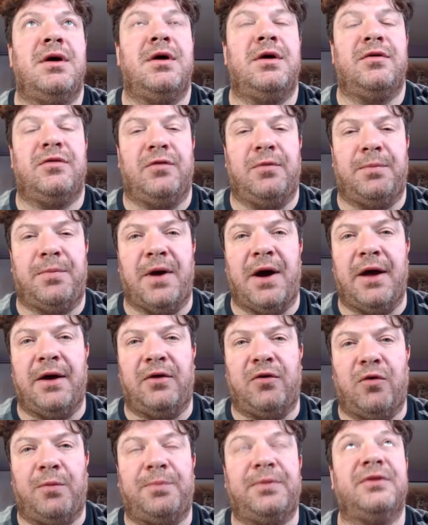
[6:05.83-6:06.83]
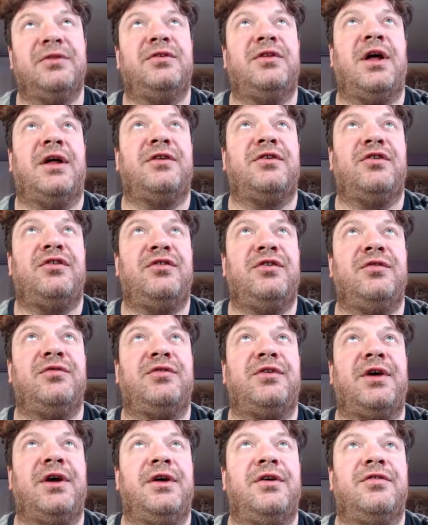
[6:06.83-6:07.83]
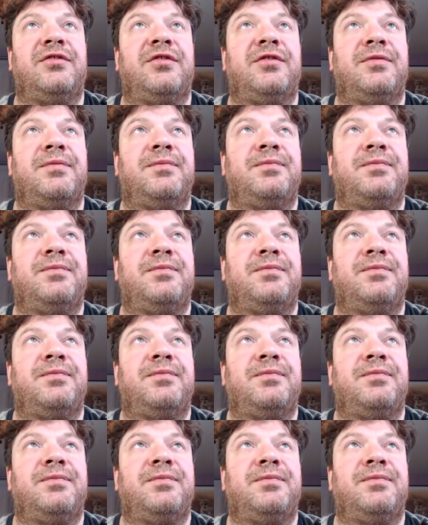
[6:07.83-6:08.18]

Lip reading: So buyer opened not received case